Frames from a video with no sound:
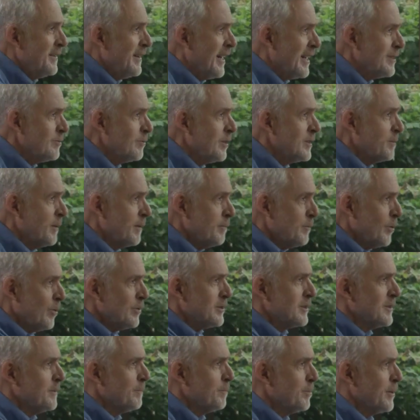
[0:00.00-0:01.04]
And that's what's
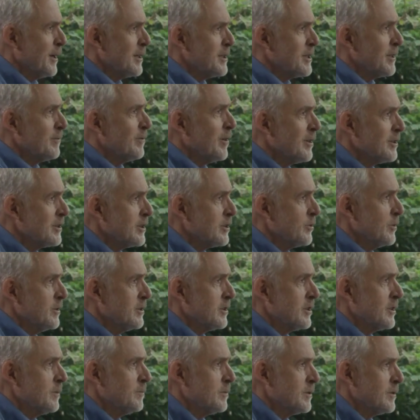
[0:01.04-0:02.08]
been most impressive
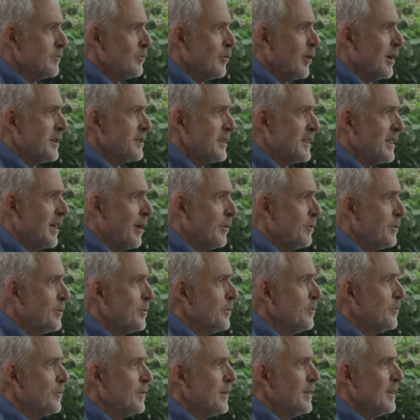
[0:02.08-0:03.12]
also in terms of watching
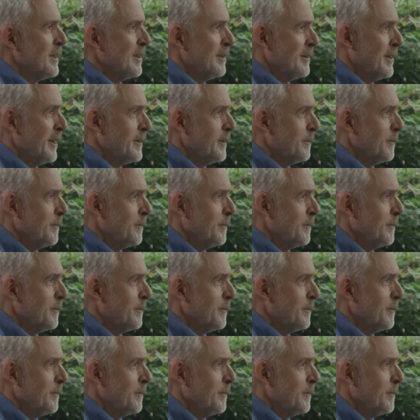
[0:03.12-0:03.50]
how you've